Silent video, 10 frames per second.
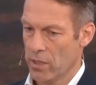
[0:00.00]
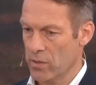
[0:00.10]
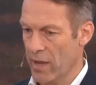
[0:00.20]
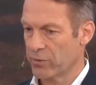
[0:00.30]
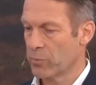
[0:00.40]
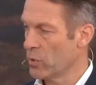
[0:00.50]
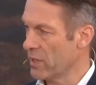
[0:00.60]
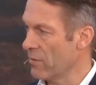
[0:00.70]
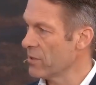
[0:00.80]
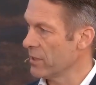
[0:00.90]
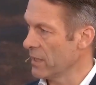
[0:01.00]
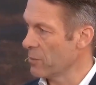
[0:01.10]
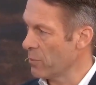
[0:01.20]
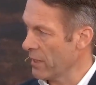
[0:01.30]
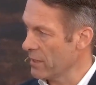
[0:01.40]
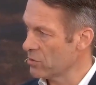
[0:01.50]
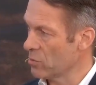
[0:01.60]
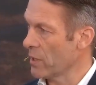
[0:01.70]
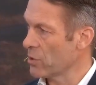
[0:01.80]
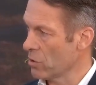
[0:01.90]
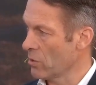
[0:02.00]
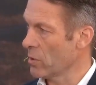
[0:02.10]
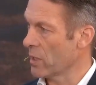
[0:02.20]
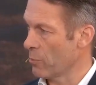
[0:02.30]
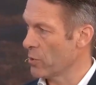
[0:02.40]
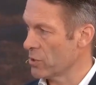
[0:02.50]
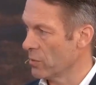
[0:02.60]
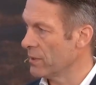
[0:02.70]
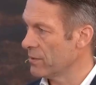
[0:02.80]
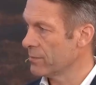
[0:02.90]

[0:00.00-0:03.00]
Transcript: you have to put everything in place to make sure you can pursue it.